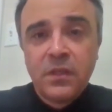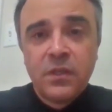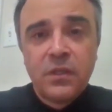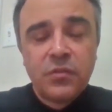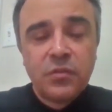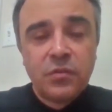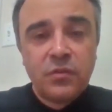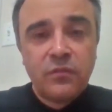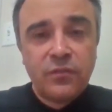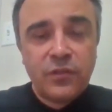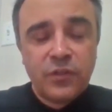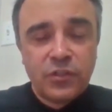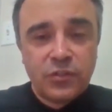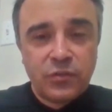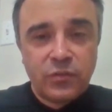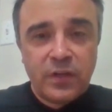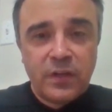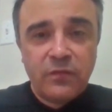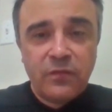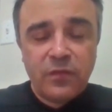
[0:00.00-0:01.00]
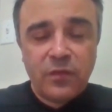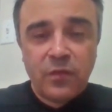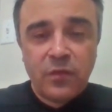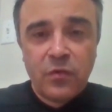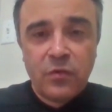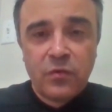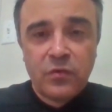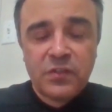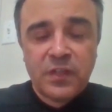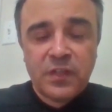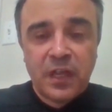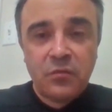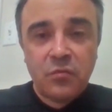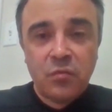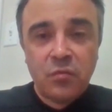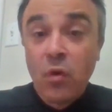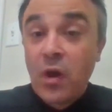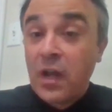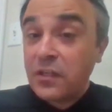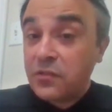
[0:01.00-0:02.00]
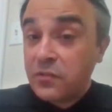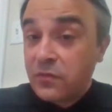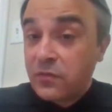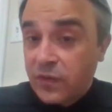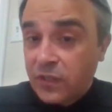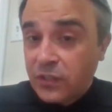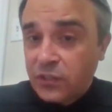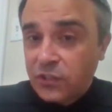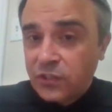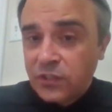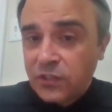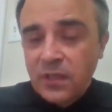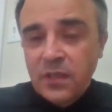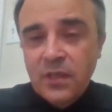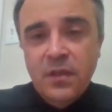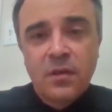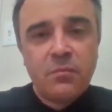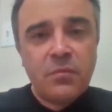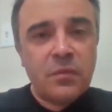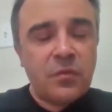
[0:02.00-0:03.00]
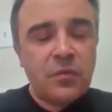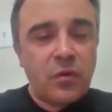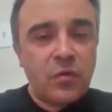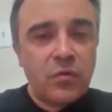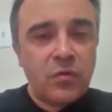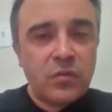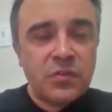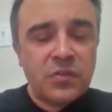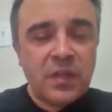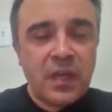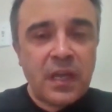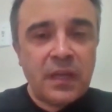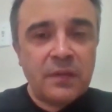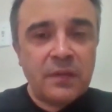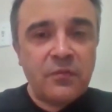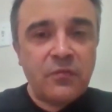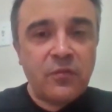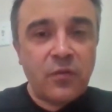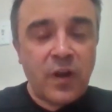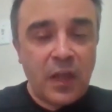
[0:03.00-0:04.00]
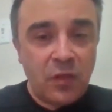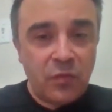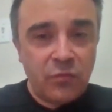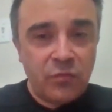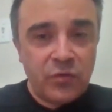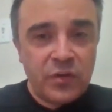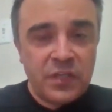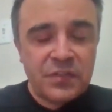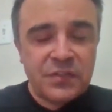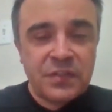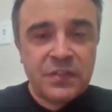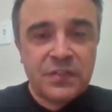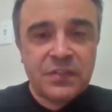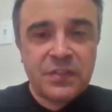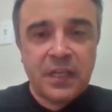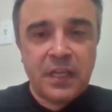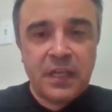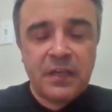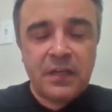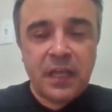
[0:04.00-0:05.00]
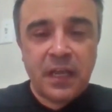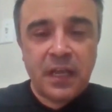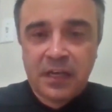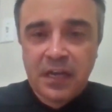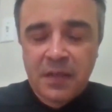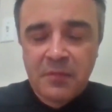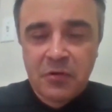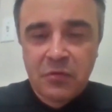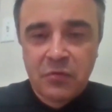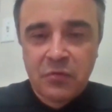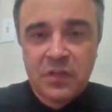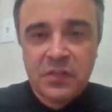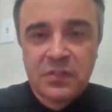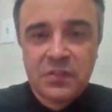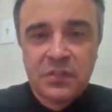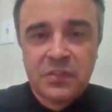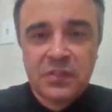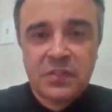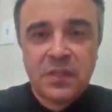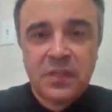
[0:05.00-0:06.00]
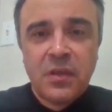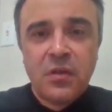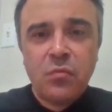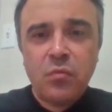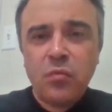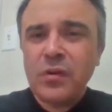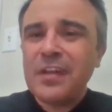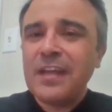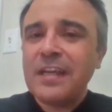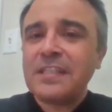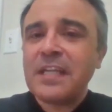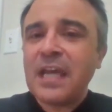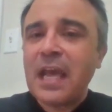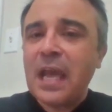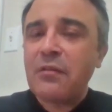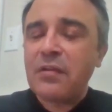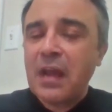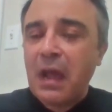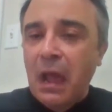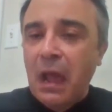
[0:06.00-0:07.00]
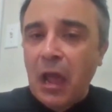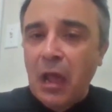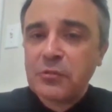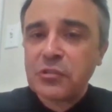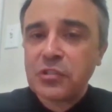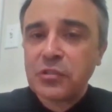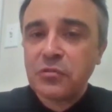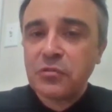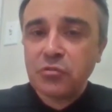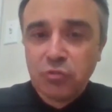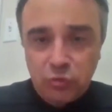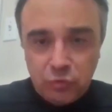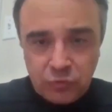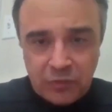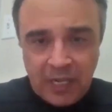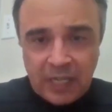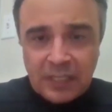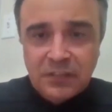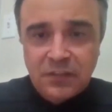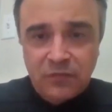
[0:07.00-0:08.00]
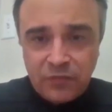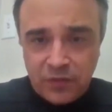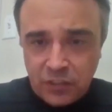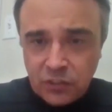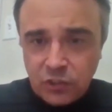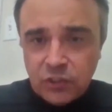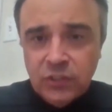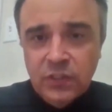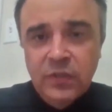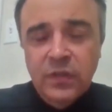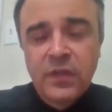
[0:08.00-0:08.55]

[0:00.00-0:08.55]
to the fishery for those that want to fish, but those that, for health reasons and economic reasons, would like to have an option to not to fish.